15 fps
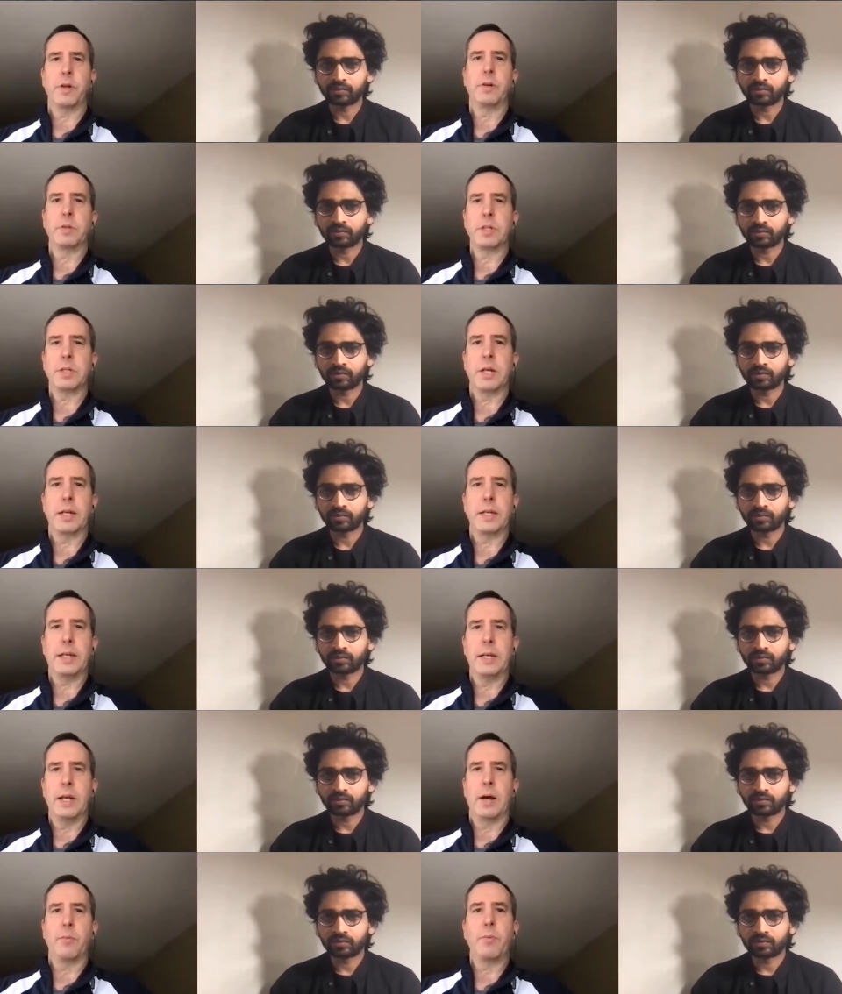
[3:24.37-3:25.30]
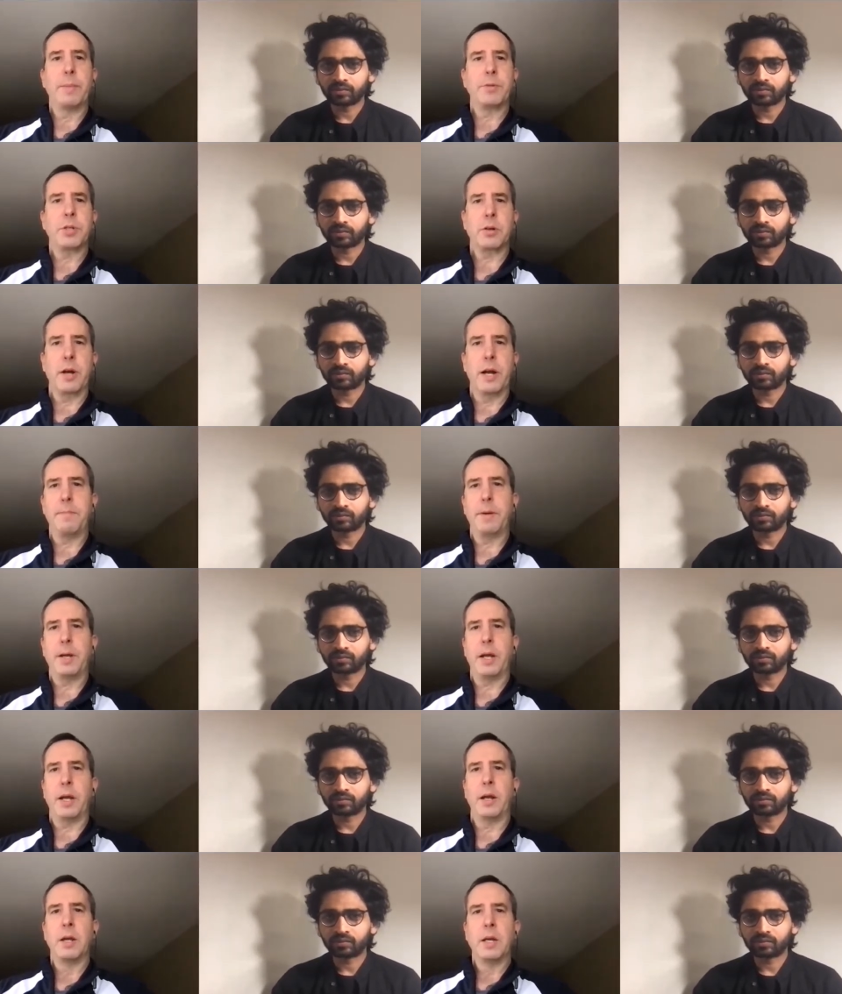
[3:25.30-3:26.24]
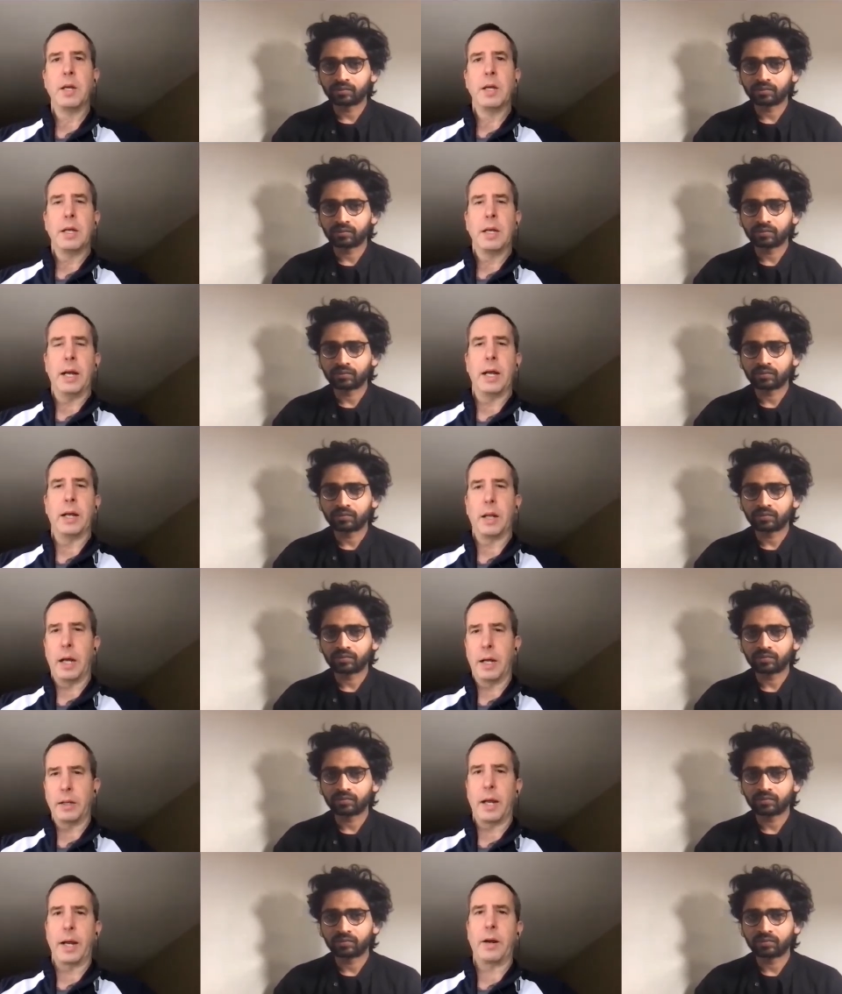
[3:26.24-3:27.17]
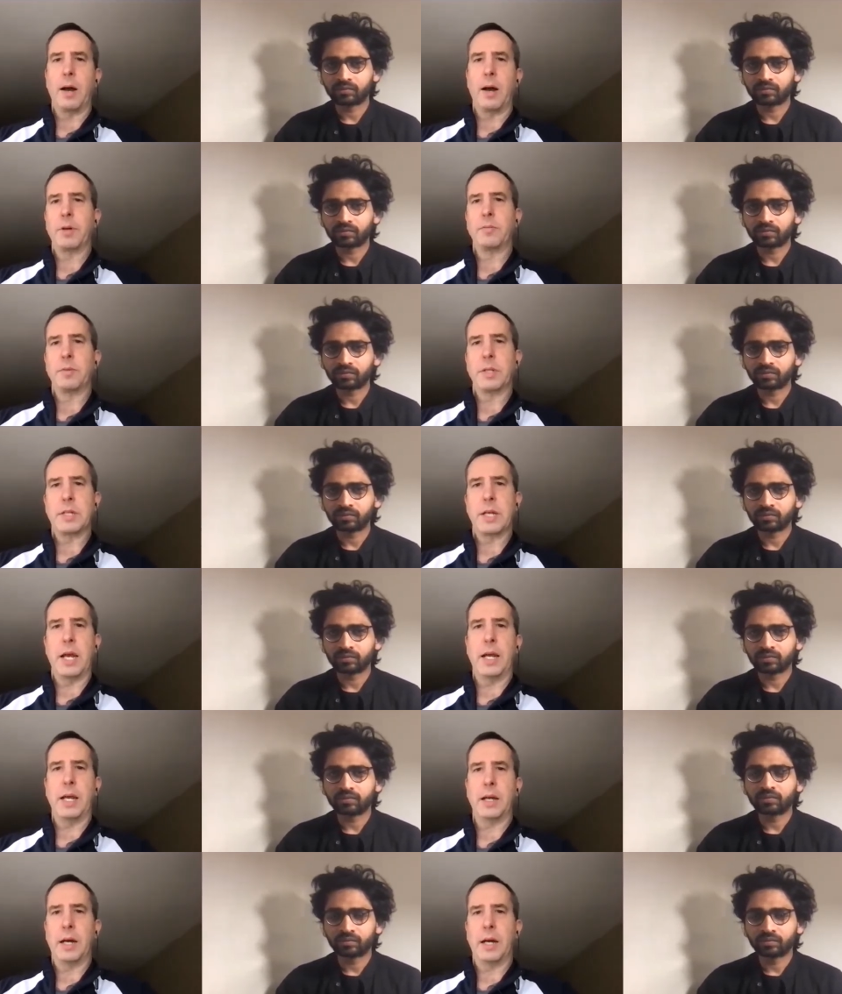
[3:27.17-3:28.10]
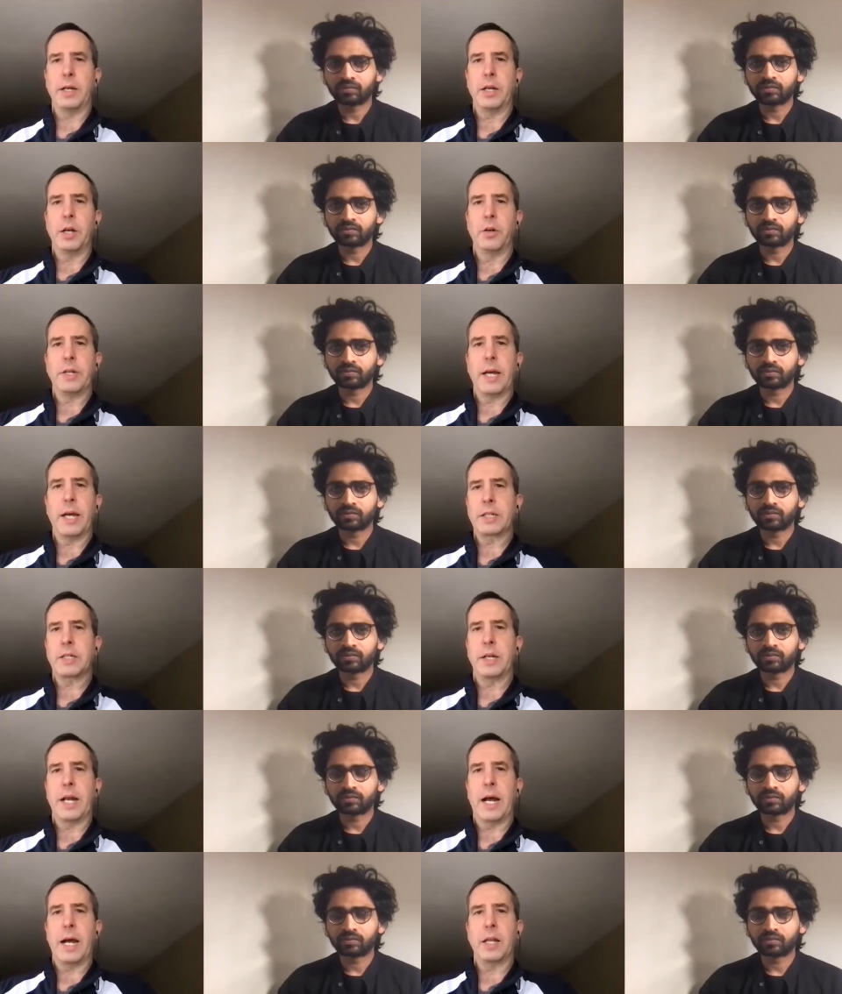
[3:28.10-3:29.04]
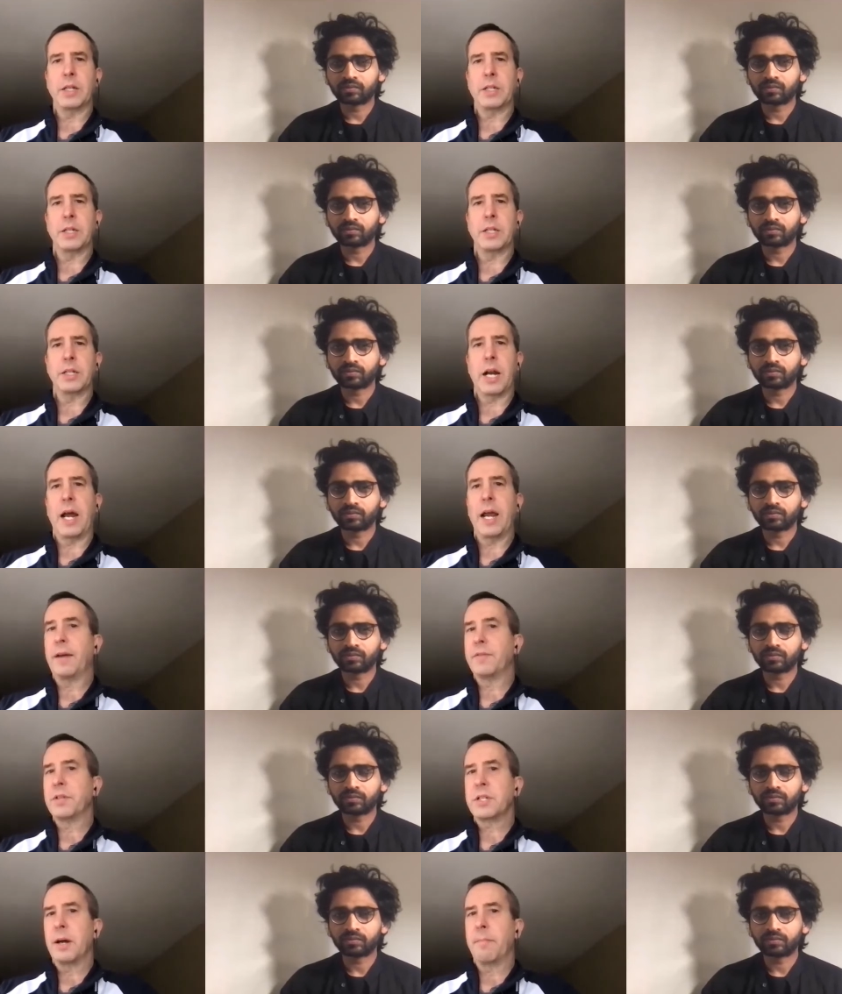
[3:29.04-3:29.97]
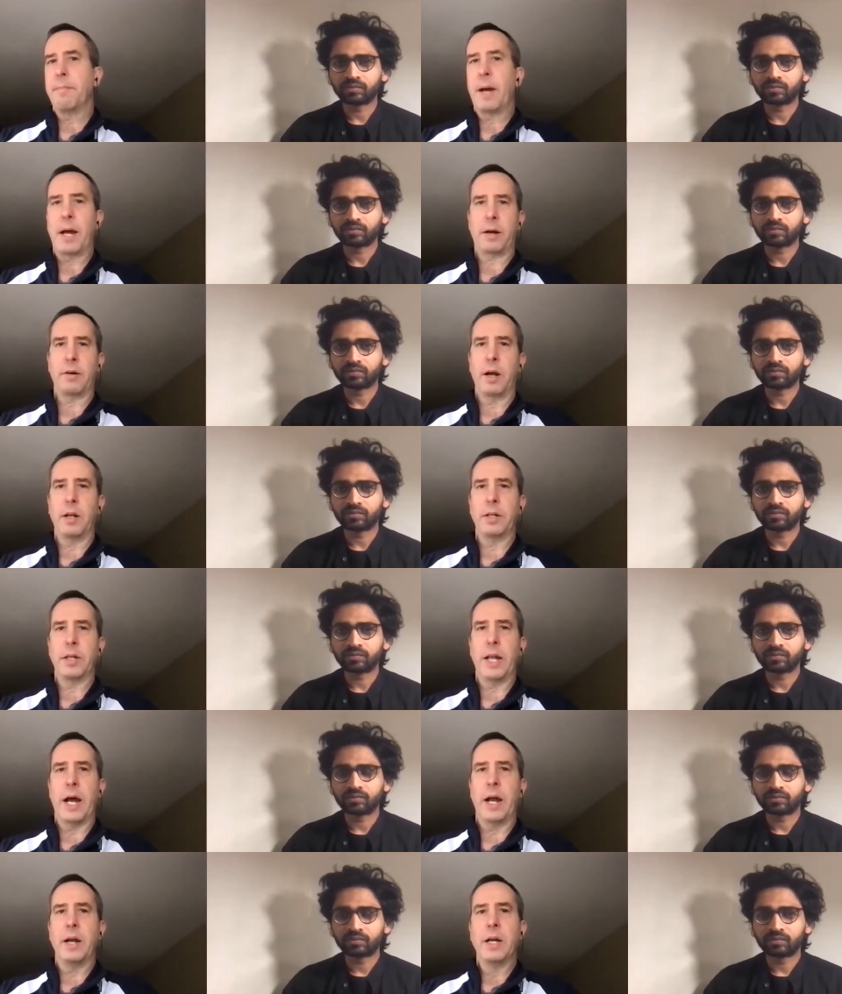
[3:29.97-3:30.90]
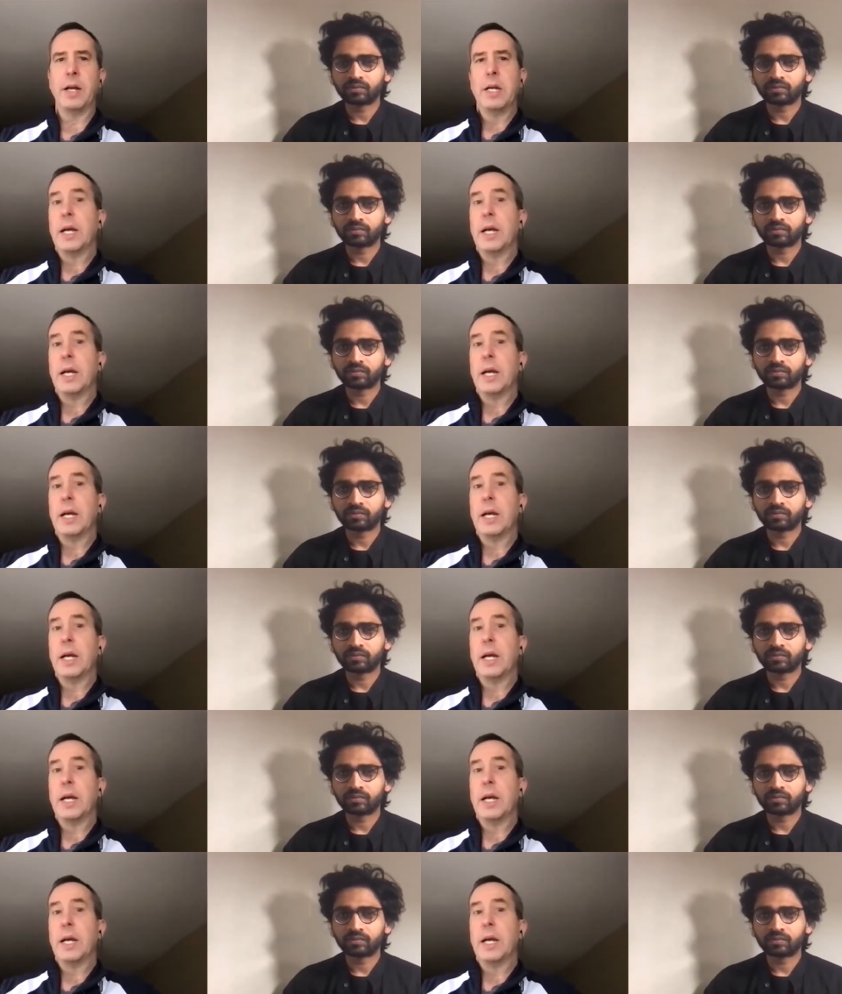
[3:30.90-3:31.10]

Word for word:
Speaker 1: was uh, uh, web scraping and like Amit was saying, uh, you know, text analysis. And I have some background in that.